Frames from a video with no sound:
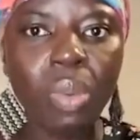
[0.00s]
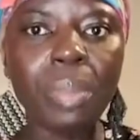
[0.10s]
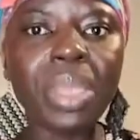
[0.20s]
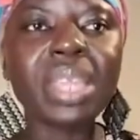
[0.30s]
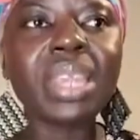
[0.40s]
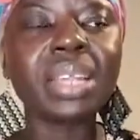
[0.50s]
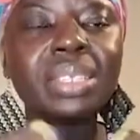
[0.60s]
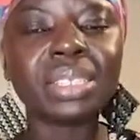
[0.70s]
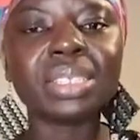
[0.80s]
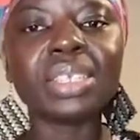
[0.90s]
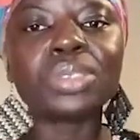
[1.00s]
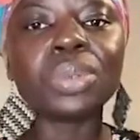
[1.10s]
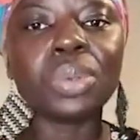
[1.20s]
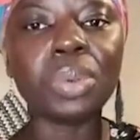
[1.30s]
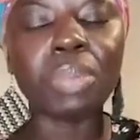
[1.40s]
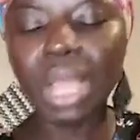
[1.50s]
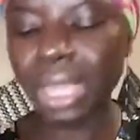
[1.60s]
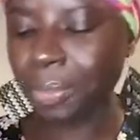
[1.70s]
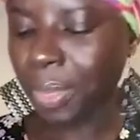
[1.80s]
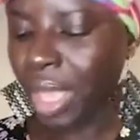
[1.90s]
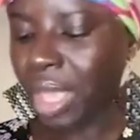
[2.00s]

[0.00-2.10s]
was making that decision to go back.